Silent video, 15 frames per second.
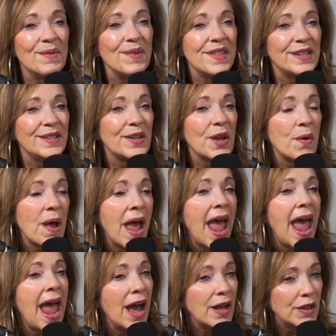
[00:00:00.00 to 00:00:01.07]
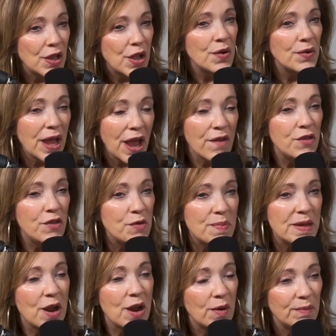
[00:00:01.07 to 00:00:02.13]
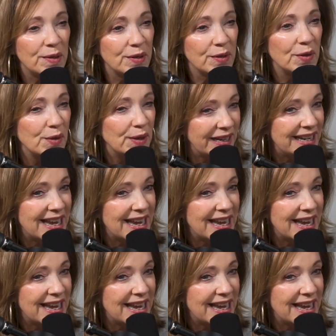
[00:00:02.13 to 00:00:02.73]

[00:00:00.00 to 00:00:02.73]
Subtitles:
So how long have you been homeschooling